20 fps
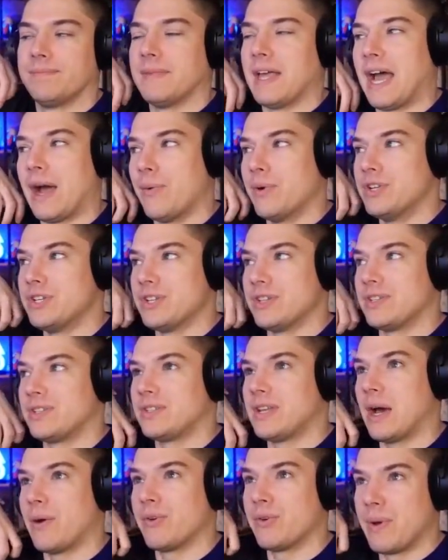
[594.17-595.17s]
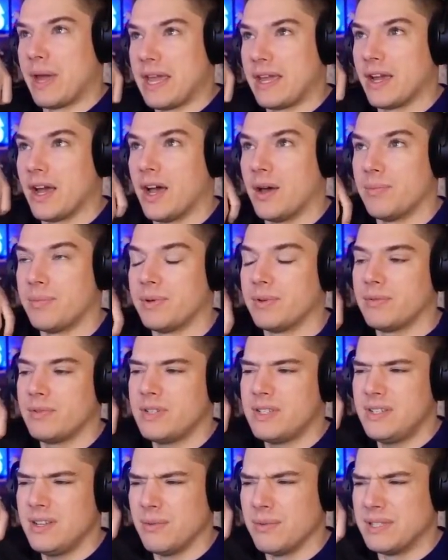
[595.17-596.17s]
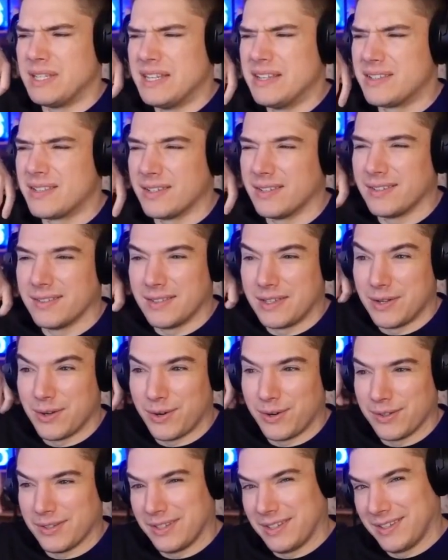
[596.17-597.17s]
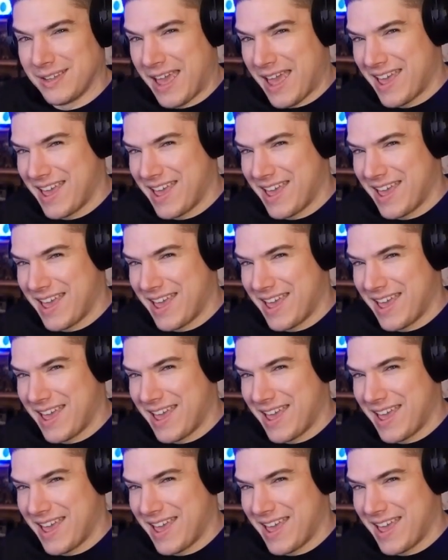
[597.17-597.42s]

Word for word: I would just I would wake up still decently early,